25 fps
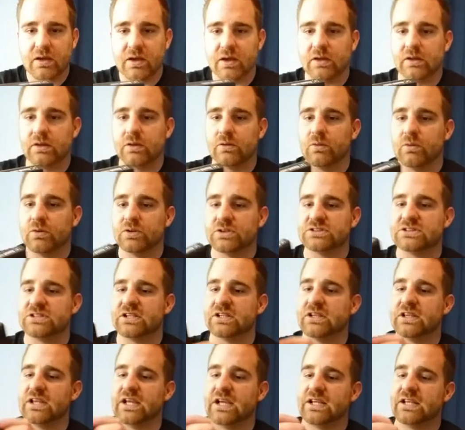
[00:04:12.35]
It lowers
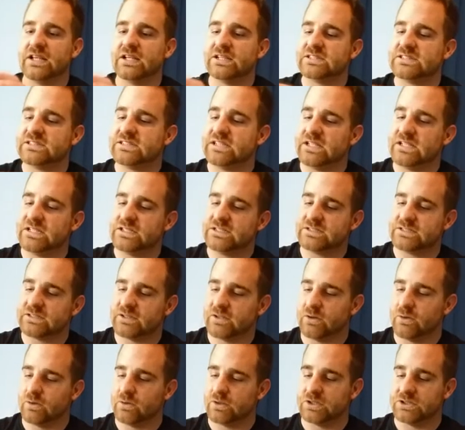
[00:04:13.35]
the latency,
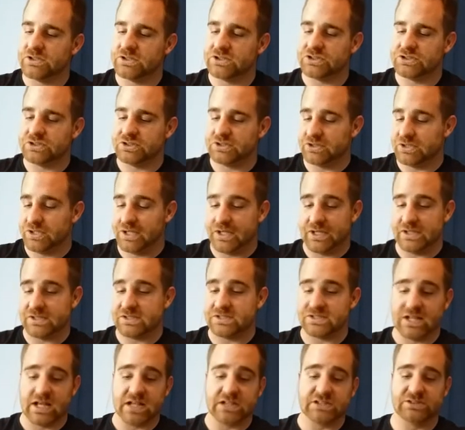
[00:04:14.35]
so it's
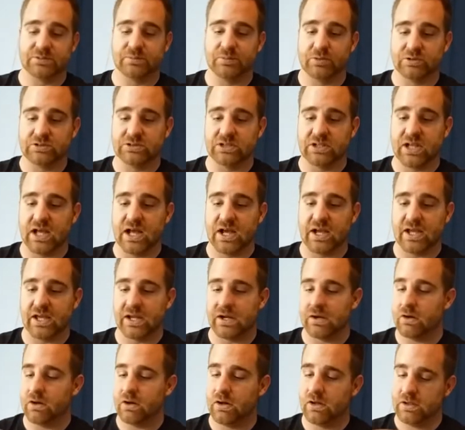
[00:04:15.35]
it's not supposed to lag at
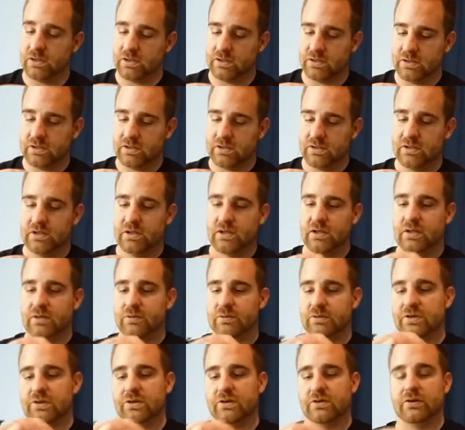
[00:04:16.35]
all
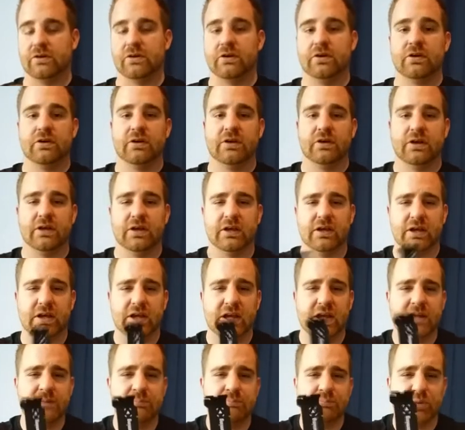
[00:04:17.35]
with your
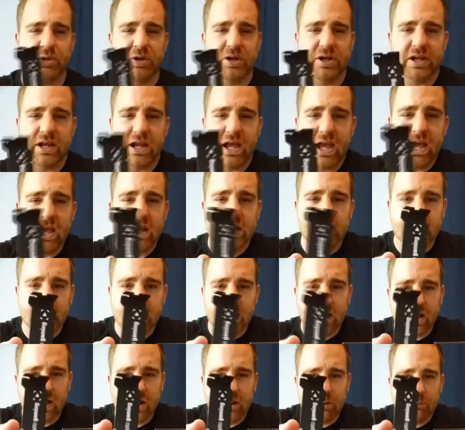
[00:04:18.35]
input and
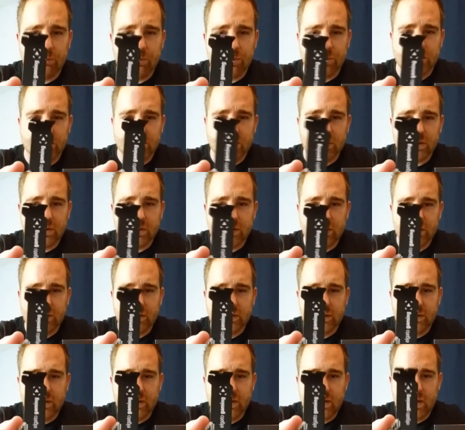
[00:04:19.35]
output
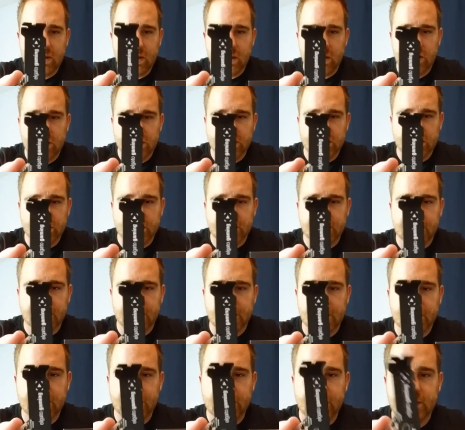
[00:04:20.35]
on the
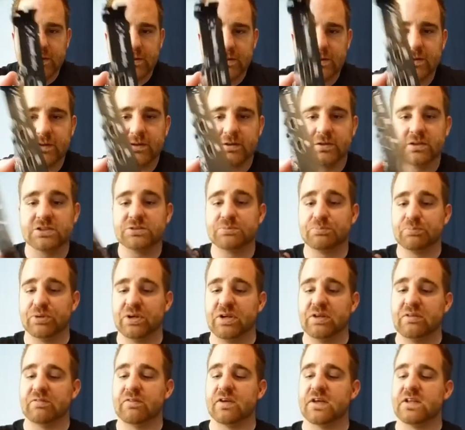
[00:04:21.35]
card. Looks
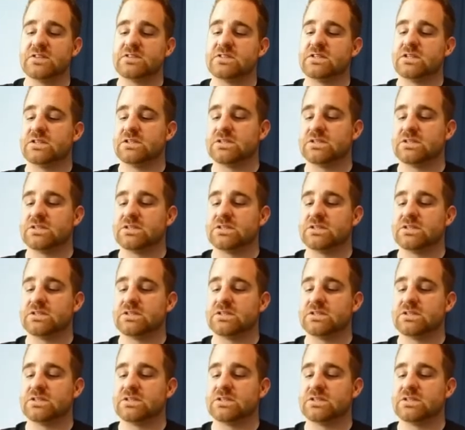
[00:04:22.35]
pretty fancy.